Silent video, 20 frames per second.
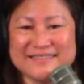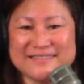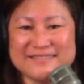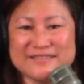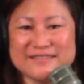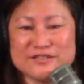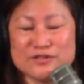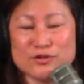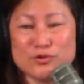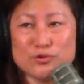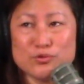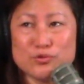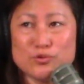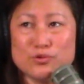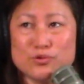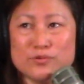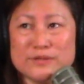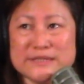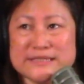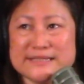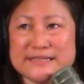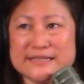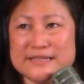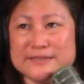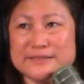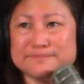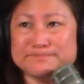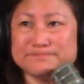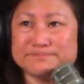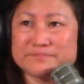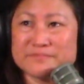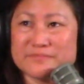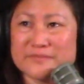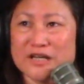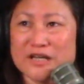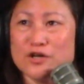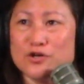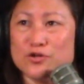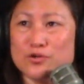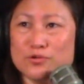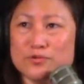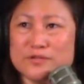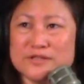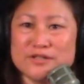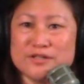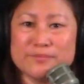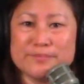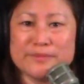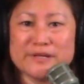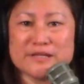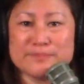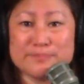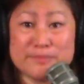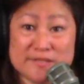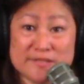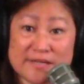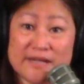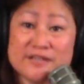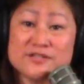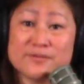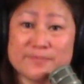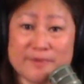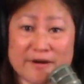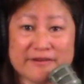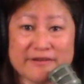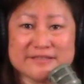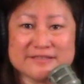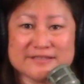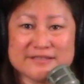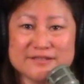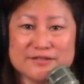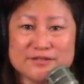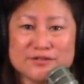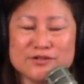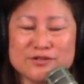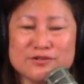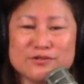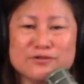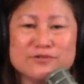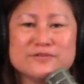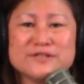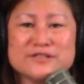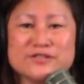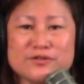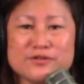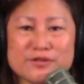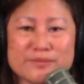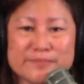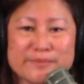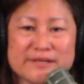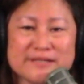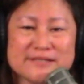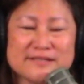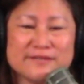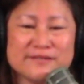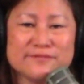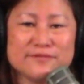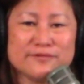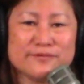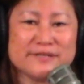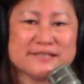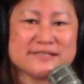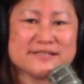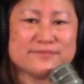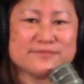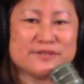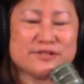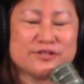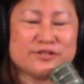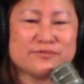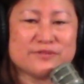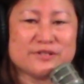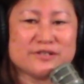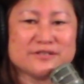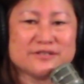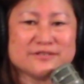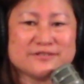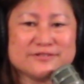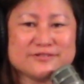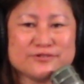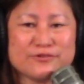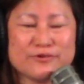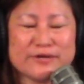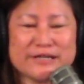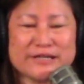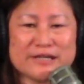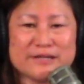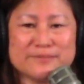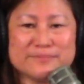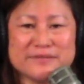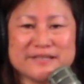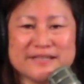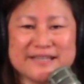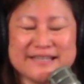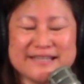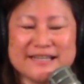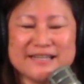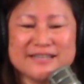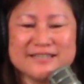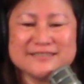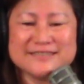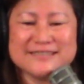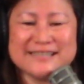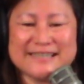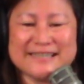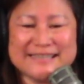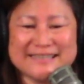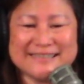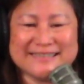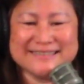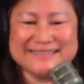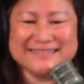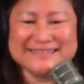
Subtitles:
So who was your besides your parents, who was your biggest influence when you were growing up, the young Dean?